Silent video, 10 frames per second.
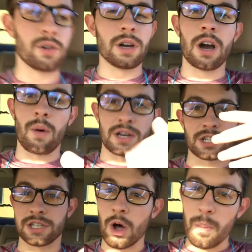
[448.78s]
you can go at a
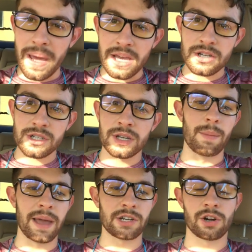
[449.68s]
slow pace
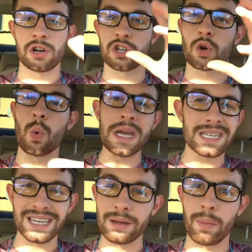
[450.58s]
and make sure you're
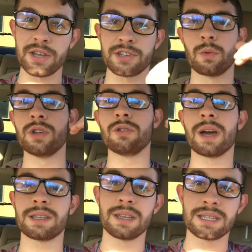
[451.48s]
squeezing the muscle when you
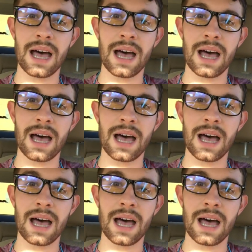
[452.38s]
get to the